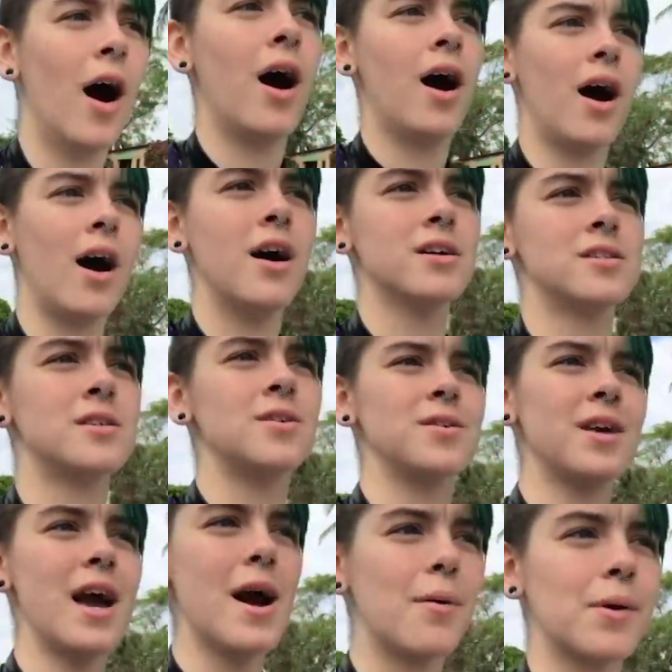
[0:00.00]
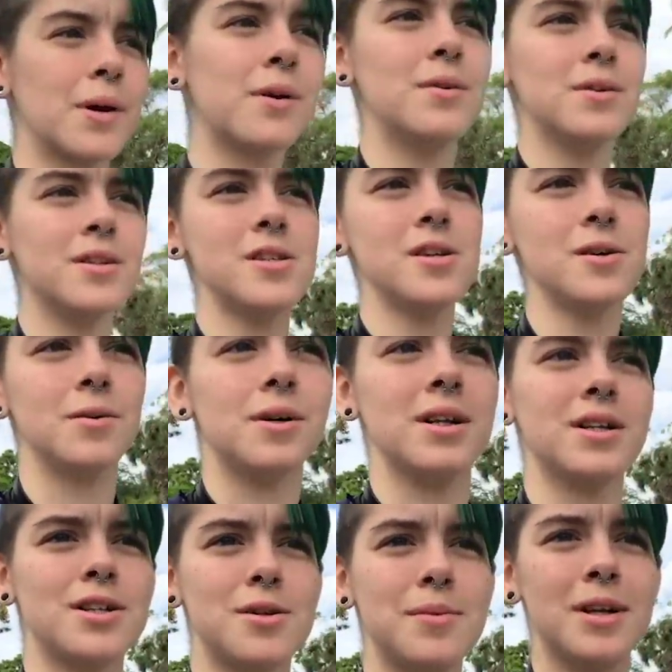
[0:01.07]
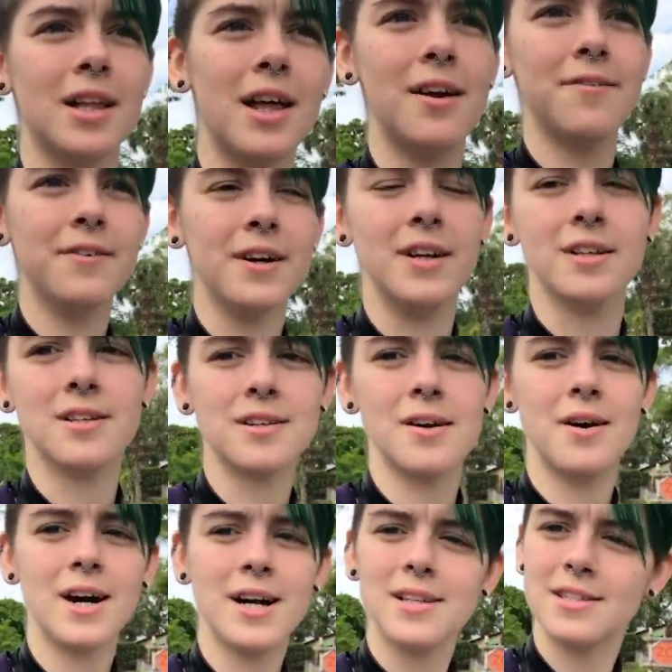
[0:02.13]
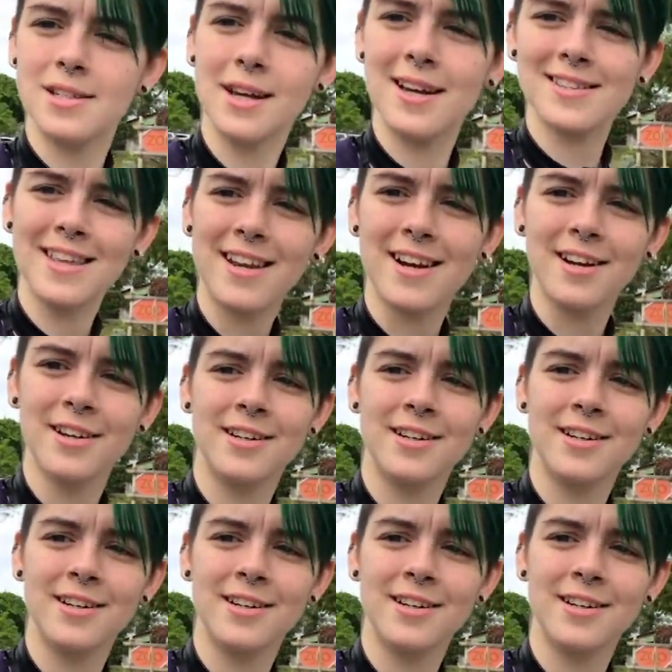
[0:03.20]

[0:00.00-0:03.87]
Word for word: Uh, so yeah, we're going to the zoo, and it should be a lot of fun. So uh, see you guys later.